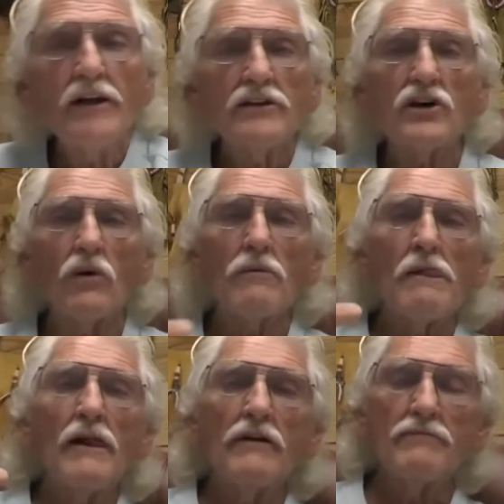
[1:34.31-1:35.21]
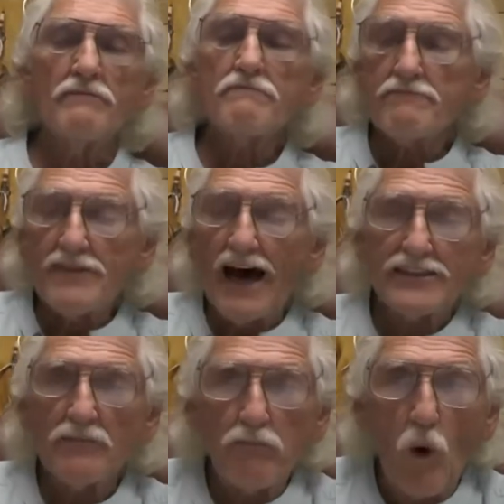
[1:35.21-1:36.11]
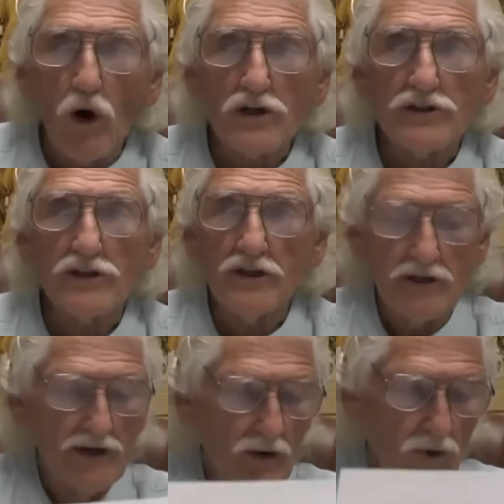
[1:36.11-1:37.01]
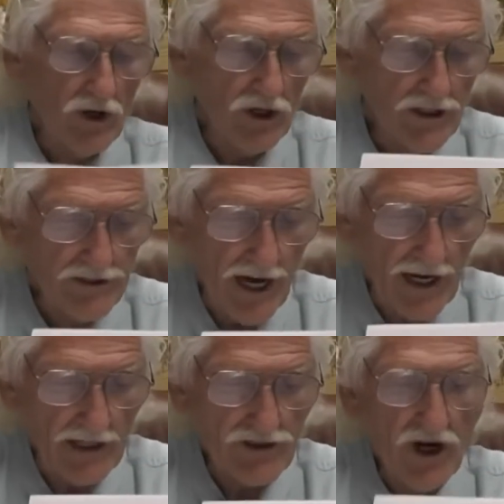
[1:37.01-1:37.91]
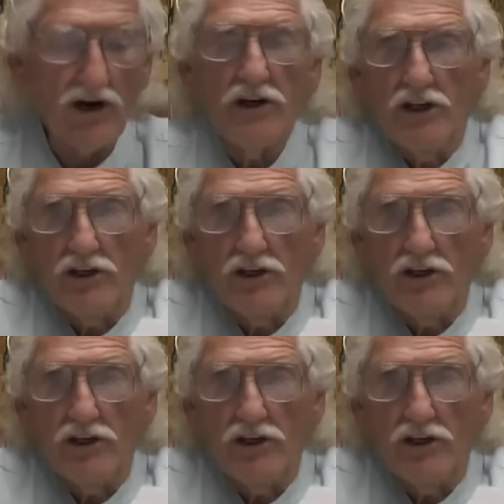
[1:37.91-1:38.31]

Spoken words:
So that's important, that we look at that and start,